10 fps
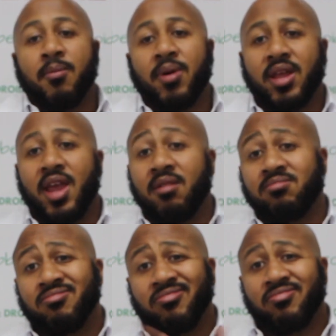But
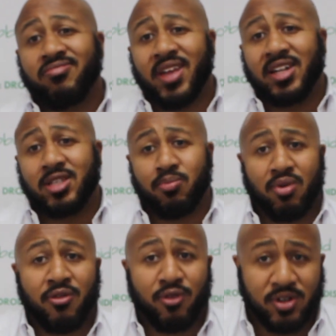again, that's a
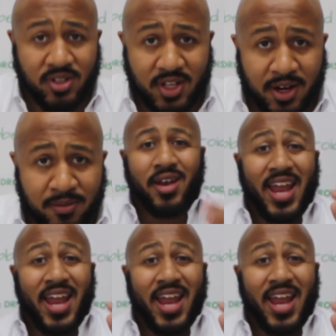preference thing.